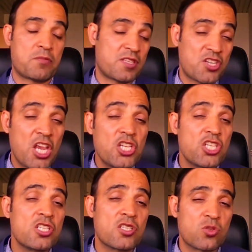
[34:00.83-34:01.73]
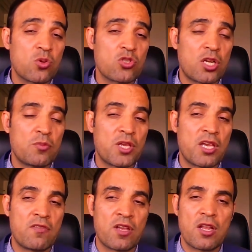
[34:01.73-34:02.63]
changing the social
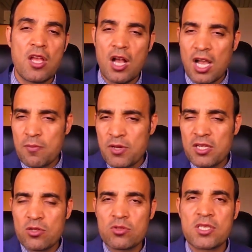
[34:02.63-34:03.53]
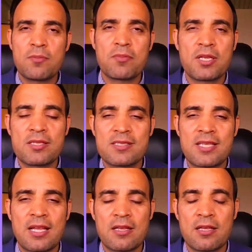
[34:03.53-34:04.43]
behavior. I bring you some
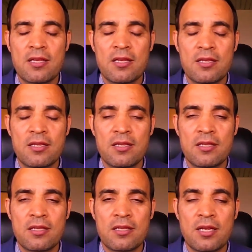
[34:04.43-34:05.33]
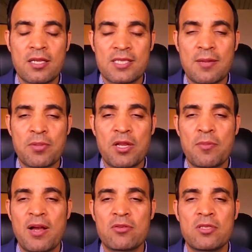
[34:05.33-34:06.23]
example
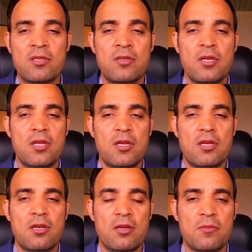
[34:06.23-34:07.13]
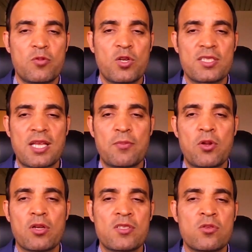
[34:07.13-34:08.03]
about the for example,
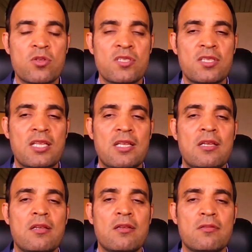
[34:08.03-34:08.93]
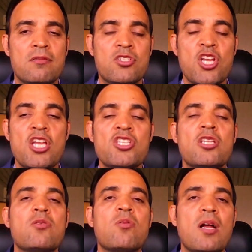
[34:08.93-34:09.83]
oxytocin that change the
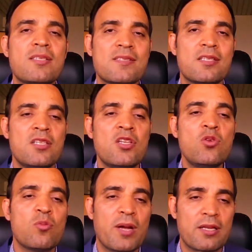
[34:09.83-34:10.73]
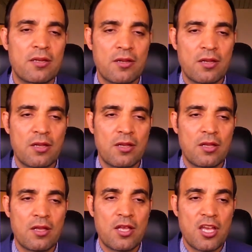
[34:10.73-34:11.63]
trust in human.
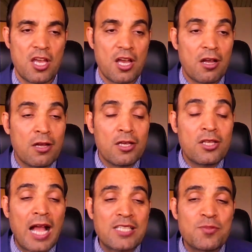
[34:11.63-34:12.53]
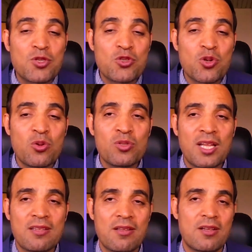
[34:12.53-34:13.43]
It has been shown
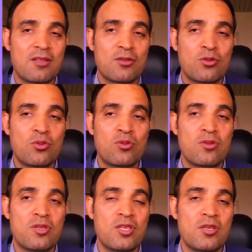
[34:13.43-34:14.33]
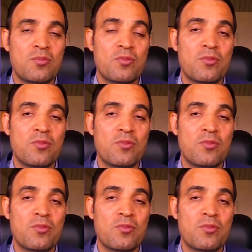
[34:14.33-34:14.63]
that the